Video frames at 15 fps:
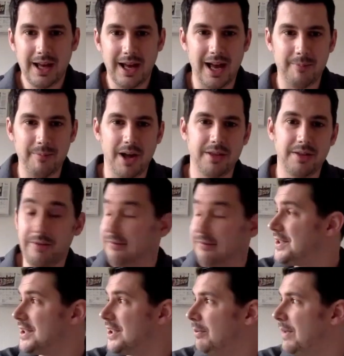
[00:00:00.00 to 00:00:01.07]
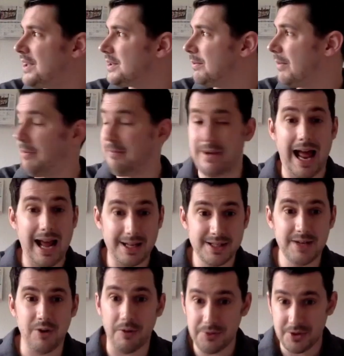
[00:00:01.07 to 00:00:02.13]
And the physical bits about being
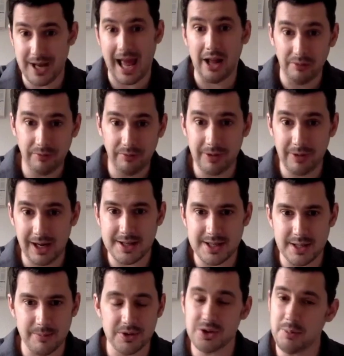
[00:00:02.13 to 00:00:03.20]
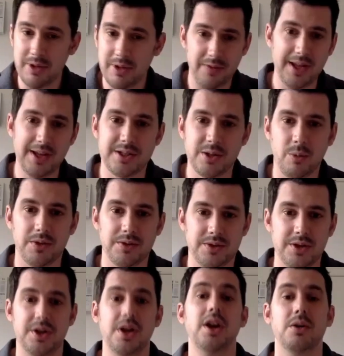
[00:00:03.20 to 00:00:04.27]
active, often health related, but some of the things they want
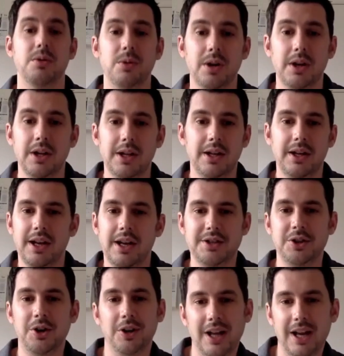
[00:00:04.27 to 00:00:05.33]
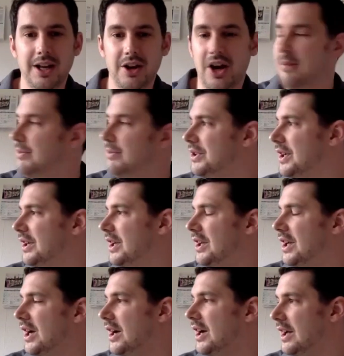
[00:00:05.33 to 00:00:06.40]
to do, it's not like, oh, I'm just going to
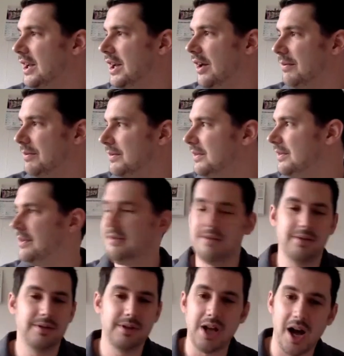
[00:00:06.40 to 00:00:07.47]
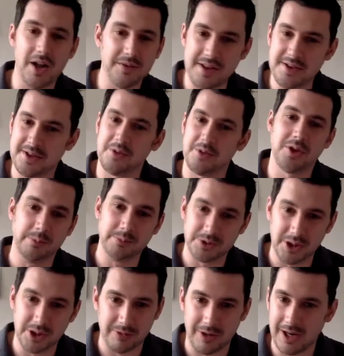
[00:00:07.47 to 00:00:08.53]
go, gardening still comes
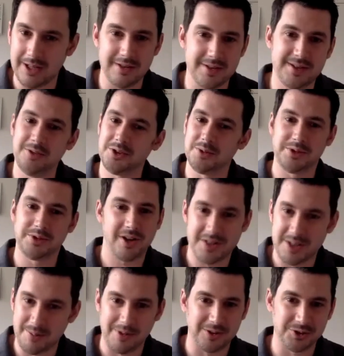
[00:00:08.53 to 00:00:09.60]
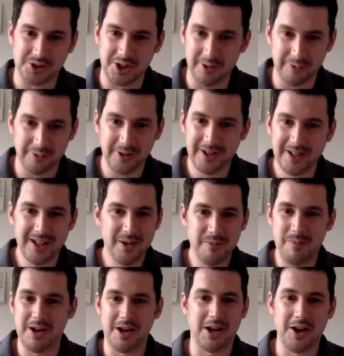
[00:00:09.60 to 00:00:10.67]
up, right? There's still some stereotypical stuff,
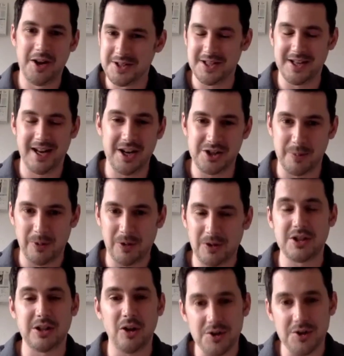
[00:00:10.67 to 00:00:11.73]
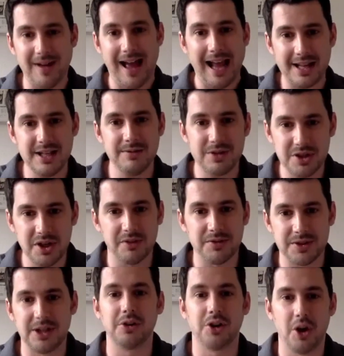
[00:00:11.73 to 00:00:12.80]
being close to nature, but there's lots of active stuff
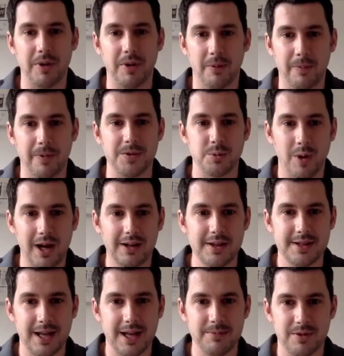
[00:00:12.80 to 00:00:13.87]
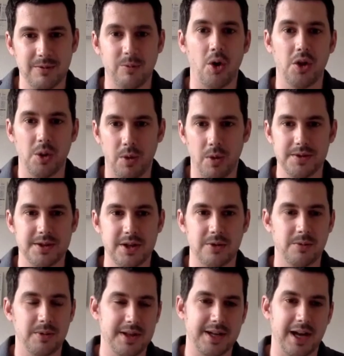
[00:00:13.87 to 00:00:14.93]
still coming up as well in terms of what they want to do
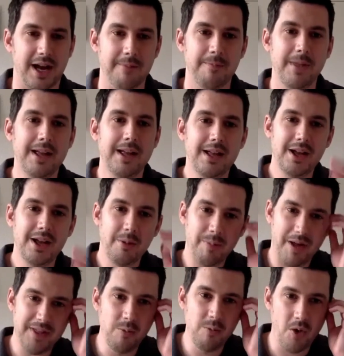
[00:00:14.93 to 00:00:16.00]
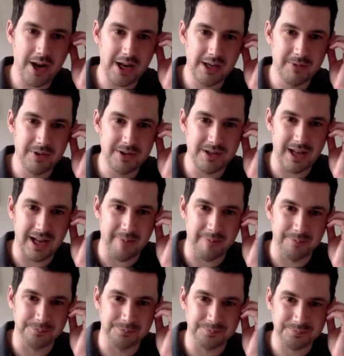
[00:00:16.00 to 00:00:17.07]
at the time. But I think one
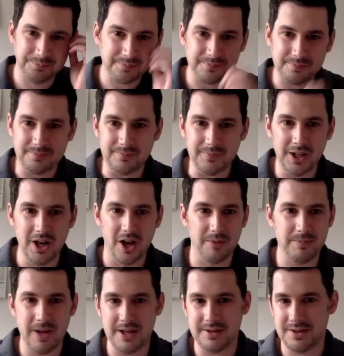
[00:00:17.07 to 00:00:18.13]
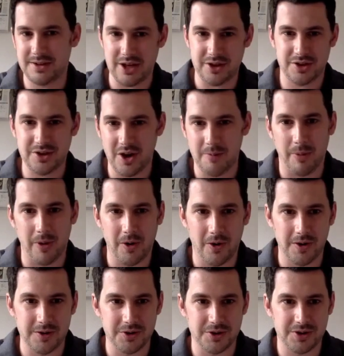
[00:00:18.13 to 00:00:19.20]
element, it's so
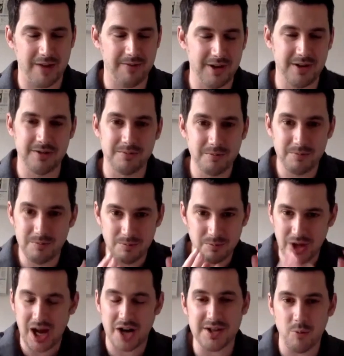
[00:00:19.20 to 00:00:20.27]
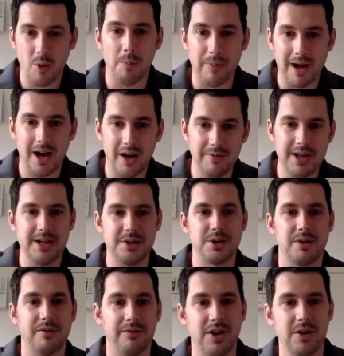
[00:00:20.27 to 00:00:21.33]
important, just having, can't have one part of it, you need
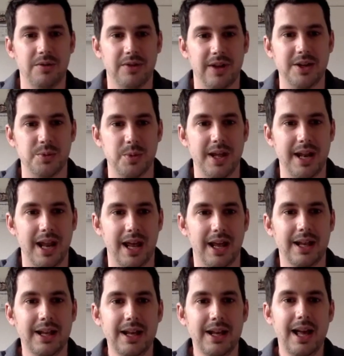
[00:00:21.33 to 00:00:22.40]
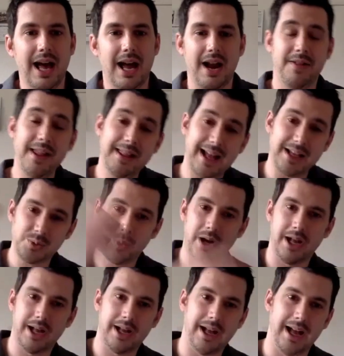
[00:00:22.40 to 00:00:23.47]
to have a few things within it. And I think that's
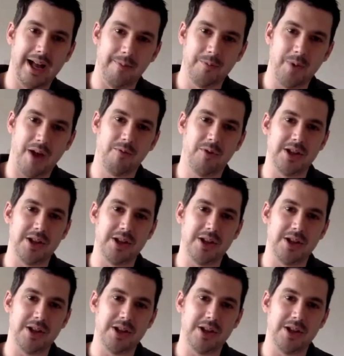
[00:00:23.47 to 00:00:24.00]
where, we haven't